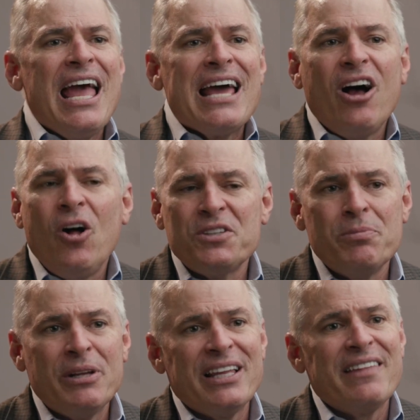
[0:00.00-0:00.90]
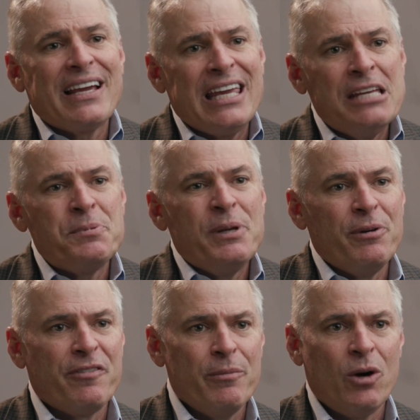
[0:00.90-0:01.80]
and ultimately that keeps
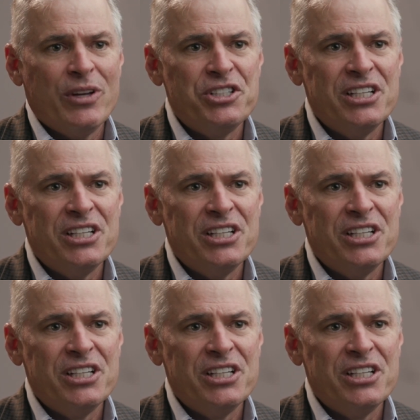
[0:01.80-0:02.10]
people from knowing